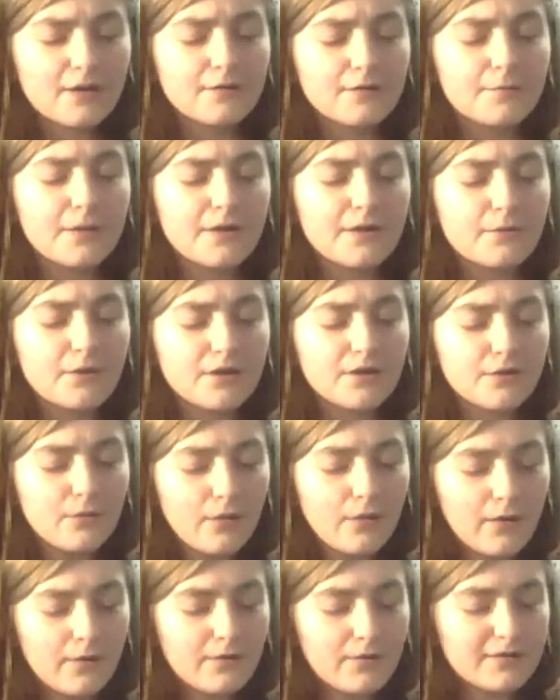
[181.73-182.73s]
by what you
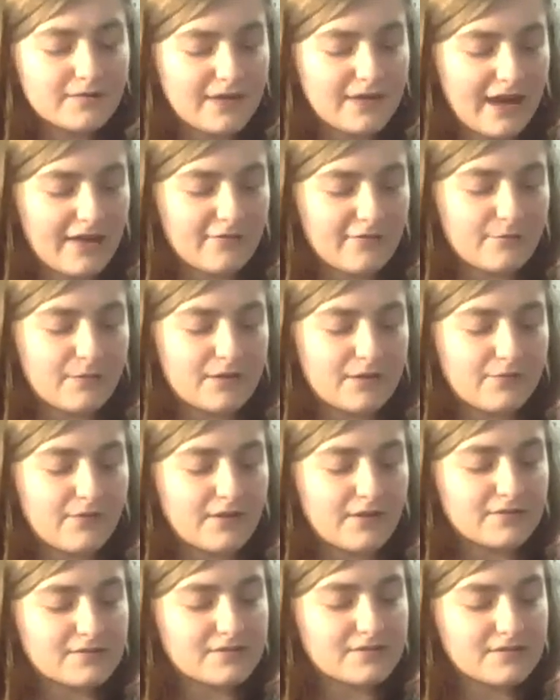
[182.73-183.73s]
always have been.
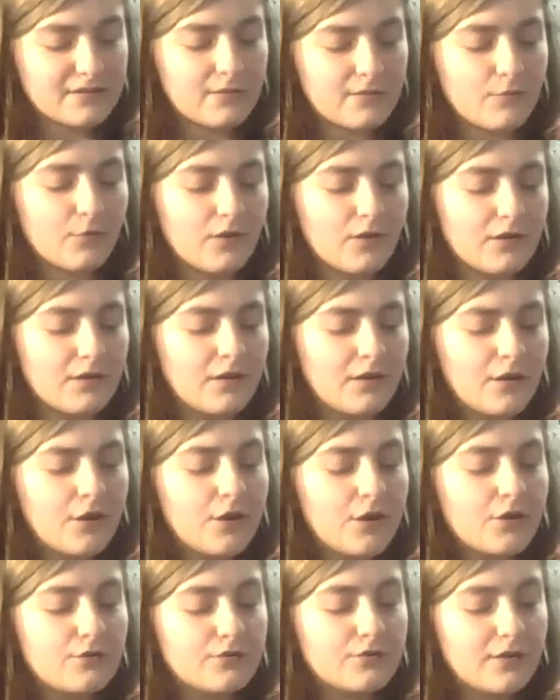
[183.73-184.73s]
Find someone
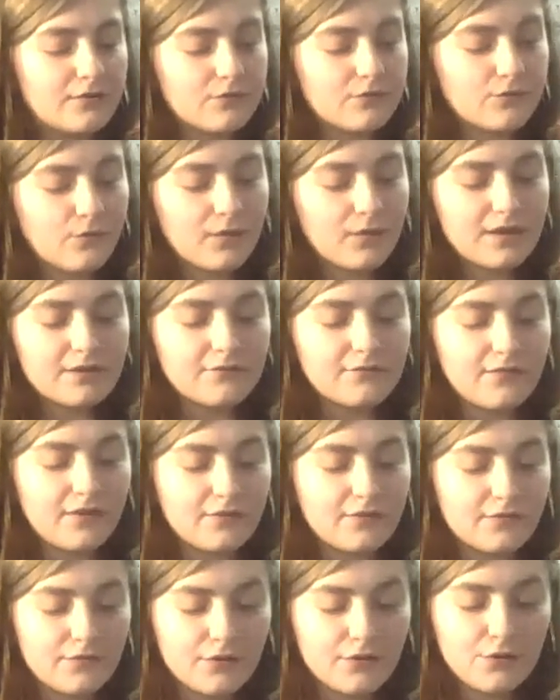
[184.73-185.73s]
who doesn't
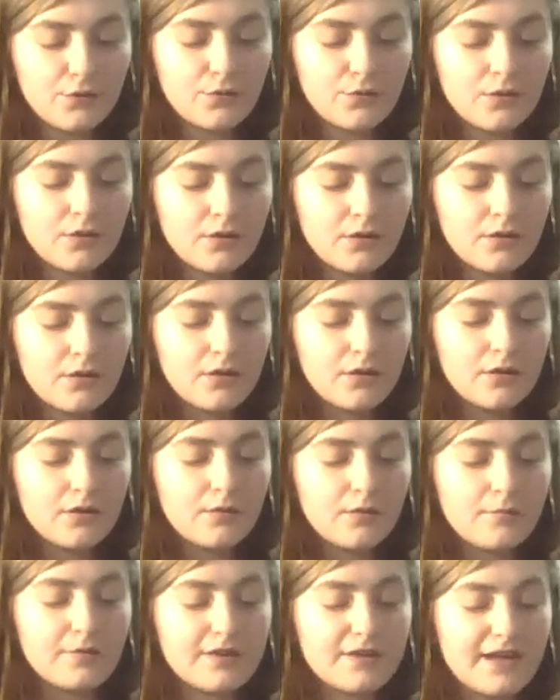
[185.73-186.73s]
reinvent you,
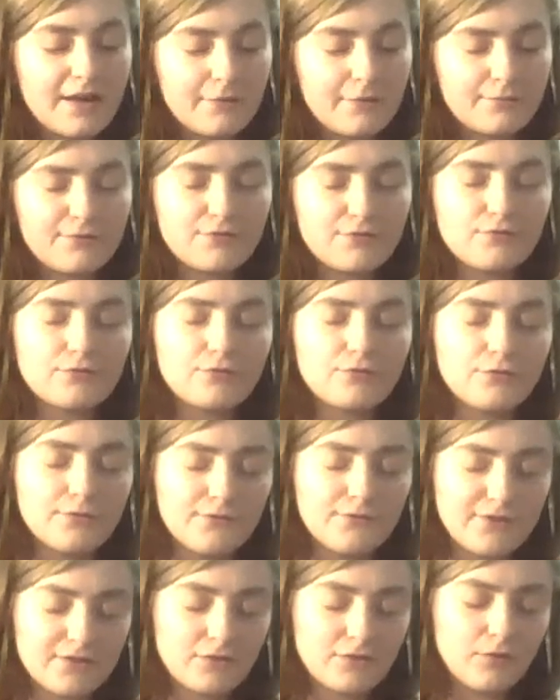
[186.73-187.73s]
but helps you to
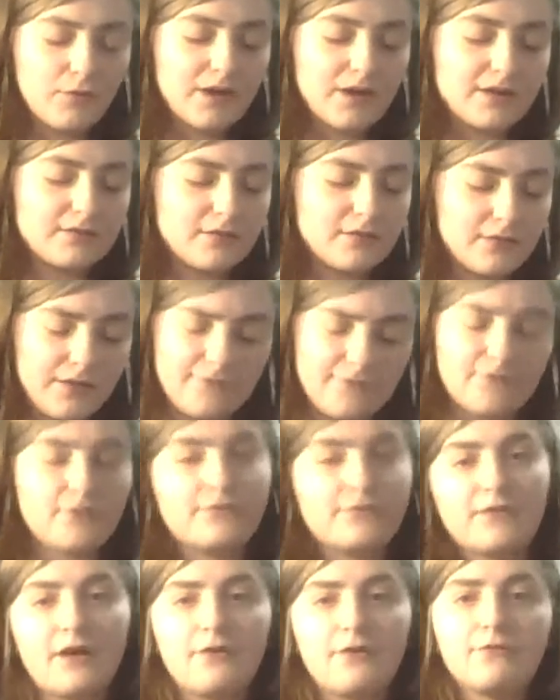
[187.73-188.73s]
invent a way to love
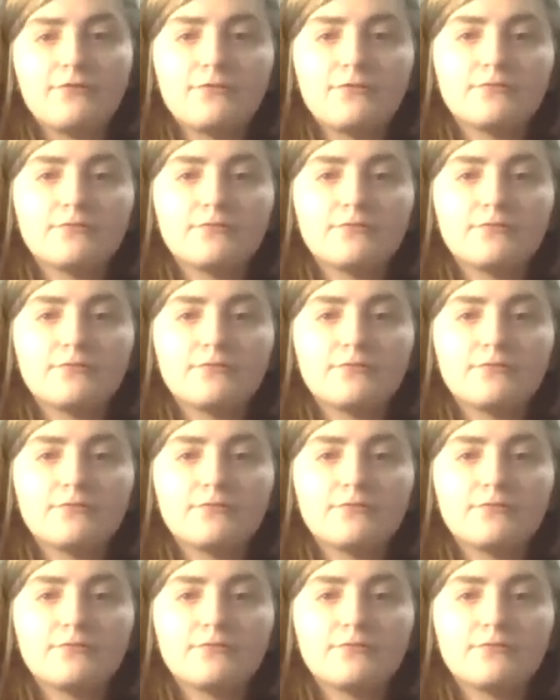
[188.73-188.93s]
yourself.